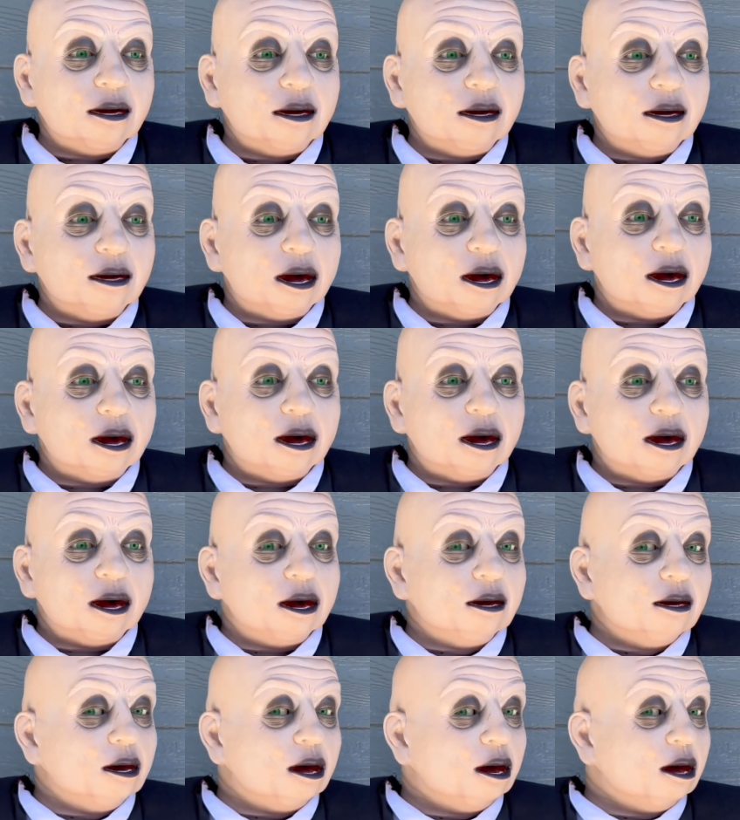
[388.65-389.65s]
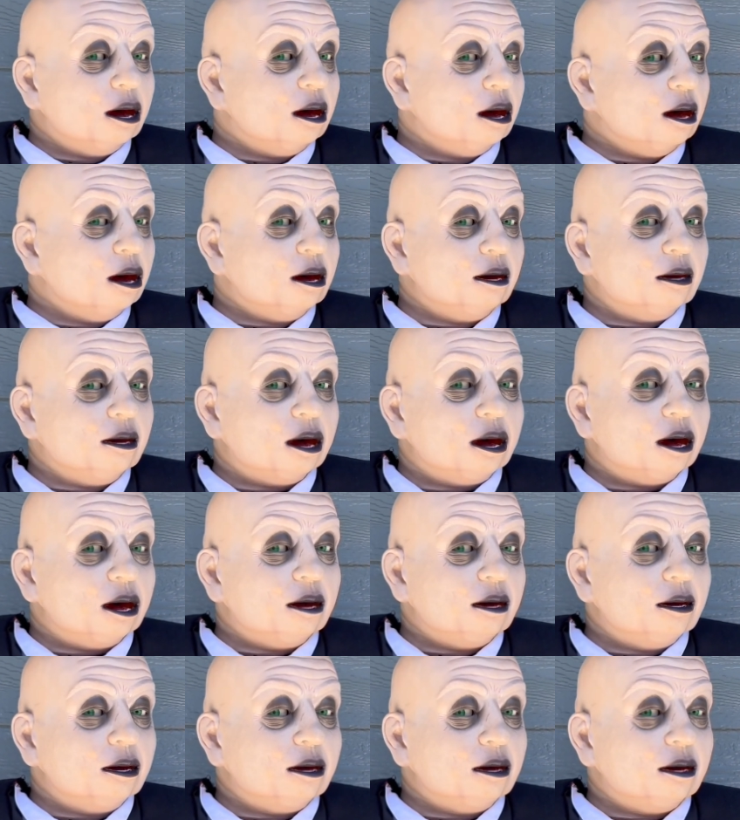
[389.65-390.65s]
I would offer you a
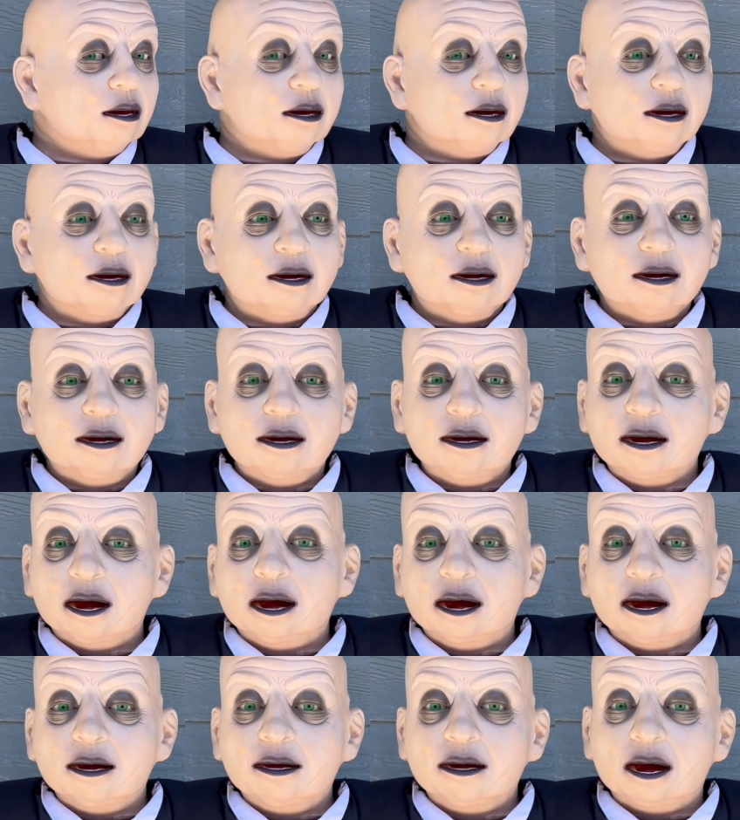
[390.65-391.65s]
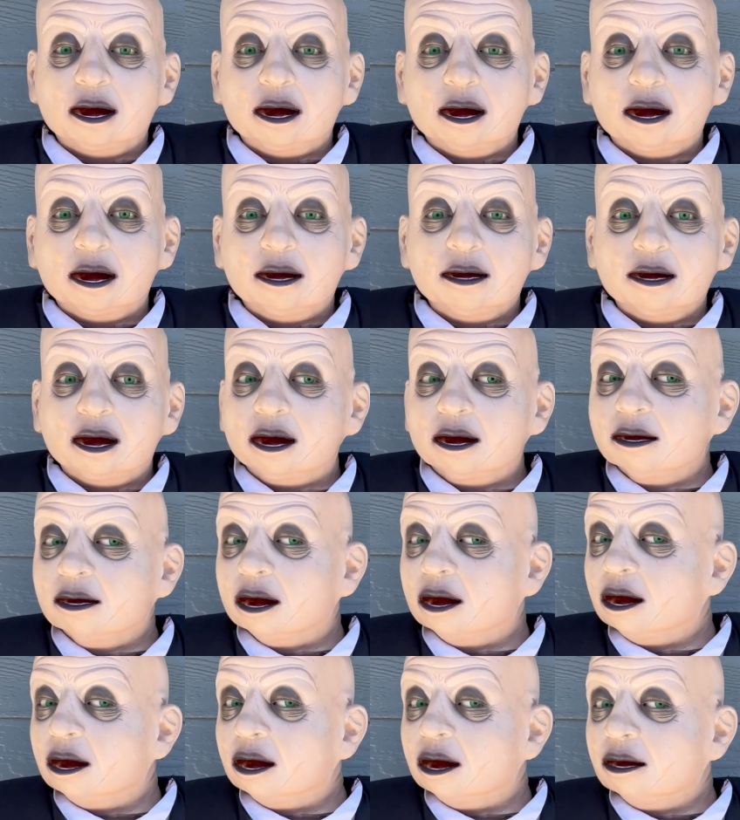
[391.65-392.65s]
refreshment. I fear you might
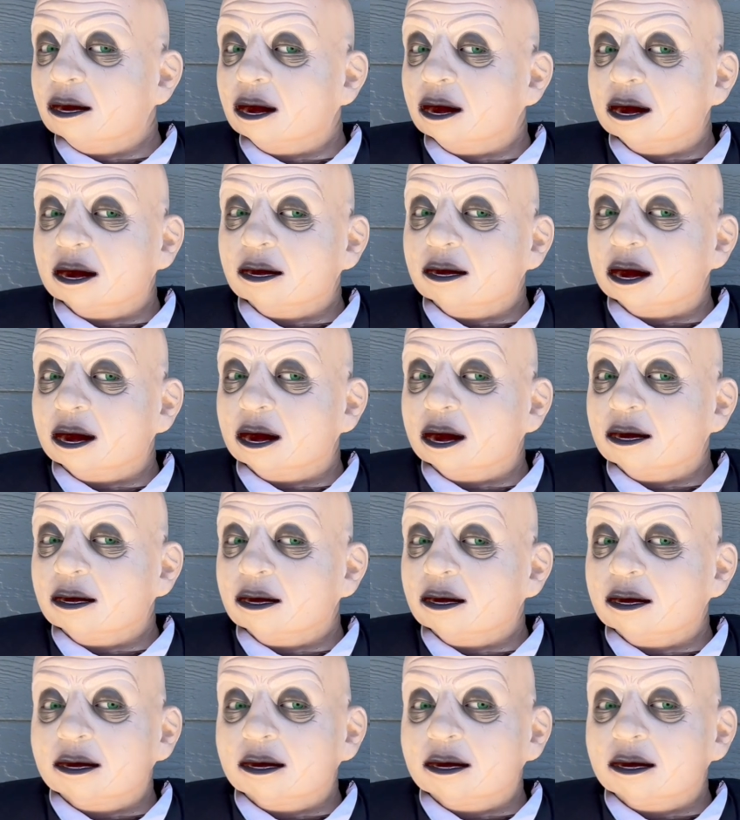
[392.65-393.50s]
become suspicious.